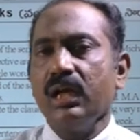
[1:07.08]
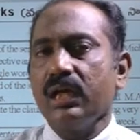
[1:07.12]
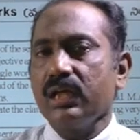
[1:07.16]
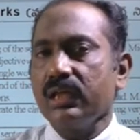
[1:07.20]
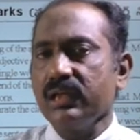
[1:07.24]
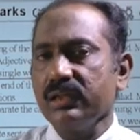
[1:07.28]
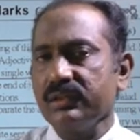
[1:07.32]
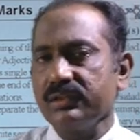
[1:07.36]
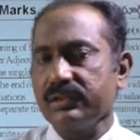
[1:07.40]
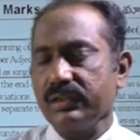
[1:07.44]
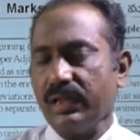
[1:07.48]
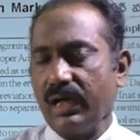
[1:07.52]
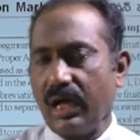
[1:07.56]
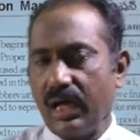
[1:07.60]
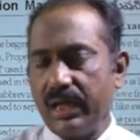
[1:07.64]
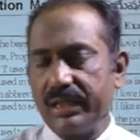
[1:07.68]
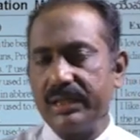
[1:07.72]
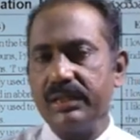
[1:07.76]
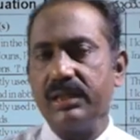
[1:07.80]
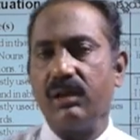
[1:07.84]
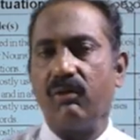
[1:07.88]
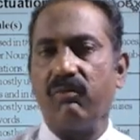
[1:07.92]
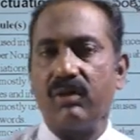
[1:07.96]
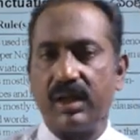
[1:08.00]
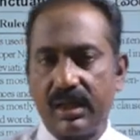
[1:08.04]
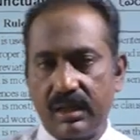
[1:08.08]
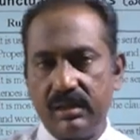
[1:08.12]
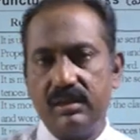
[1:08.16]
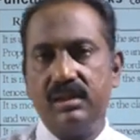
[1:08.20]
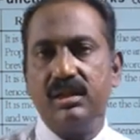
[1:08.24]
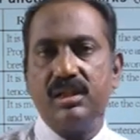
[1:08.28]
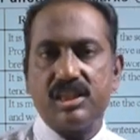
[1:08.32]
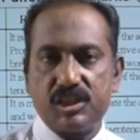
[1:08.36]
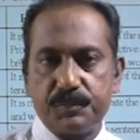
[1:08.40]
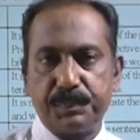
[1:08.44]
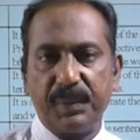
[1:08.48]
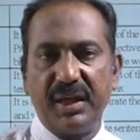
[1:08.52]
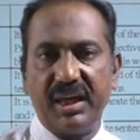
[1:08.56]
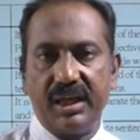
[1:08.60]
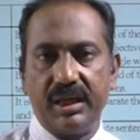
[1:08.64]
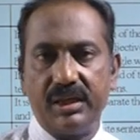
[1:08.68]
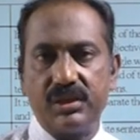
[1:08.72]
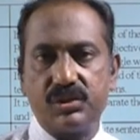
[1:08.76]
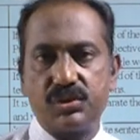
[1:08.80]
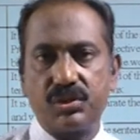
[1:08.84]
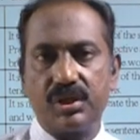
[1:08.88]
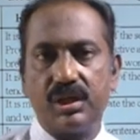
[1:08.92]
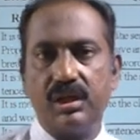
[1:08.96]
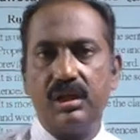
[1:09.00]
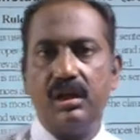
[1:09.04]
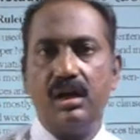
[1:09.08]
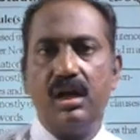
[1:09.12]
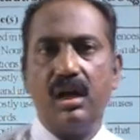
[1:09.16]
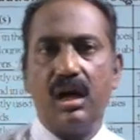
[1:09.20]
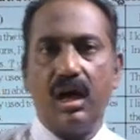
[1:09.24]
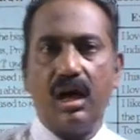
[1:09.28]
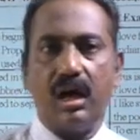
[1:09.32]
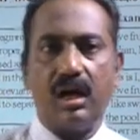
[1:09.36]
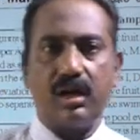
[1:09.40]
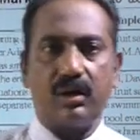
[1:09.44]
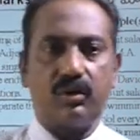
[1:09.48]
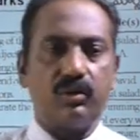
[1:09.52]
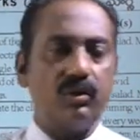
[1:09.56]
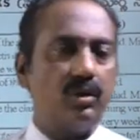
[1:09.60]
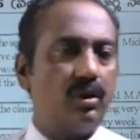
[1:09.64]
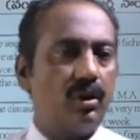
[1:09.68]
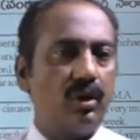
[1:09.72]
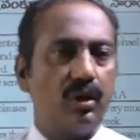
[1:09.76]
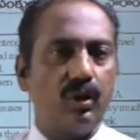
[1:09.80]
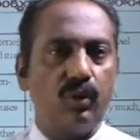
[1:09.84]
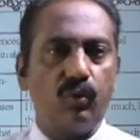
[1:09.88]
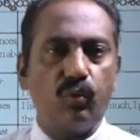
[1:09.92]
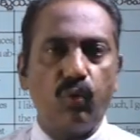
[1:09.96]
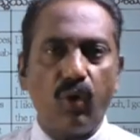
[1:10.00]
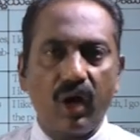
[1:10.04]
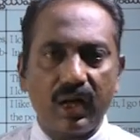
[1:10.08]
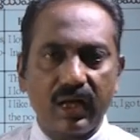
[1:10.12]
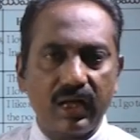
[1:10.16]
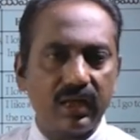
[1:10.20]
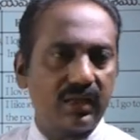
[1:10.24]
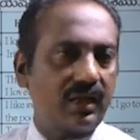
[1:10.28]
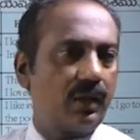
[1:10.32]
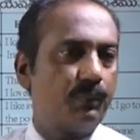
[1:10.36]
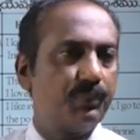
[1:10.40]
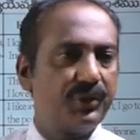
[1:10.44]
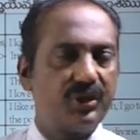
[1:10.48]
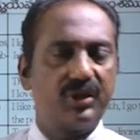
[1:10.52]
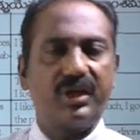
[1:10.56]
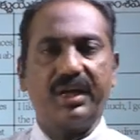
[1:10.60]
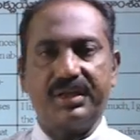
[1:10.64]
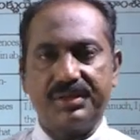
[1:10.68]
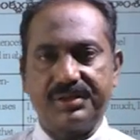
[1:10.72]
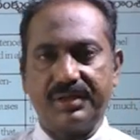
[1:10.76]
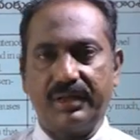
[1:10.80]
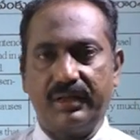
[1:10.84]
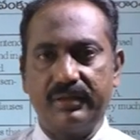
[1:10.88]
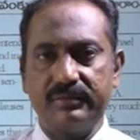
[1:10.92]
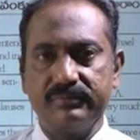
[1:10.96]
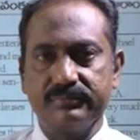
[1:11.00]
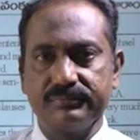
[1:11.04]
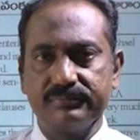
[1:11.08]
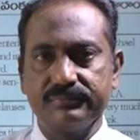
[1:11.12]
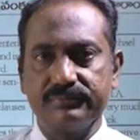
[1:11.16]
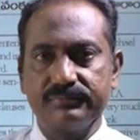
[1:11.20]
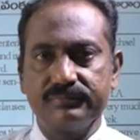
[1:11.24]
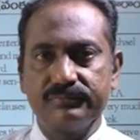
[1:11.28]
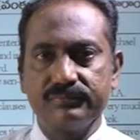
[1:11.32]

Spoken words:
In our speech or oral communication,